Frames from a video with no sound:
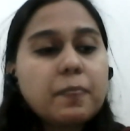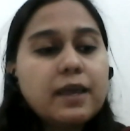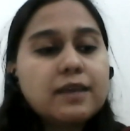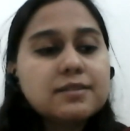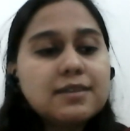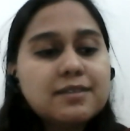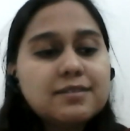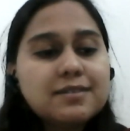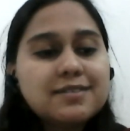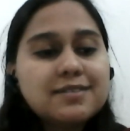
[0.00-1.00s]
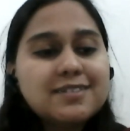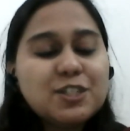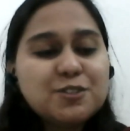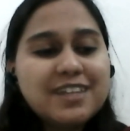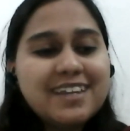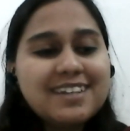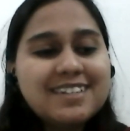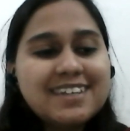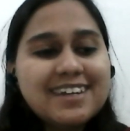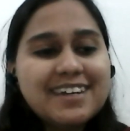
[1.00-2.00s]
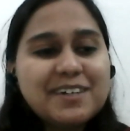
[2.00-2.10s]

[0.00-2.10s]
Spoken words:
as a genocide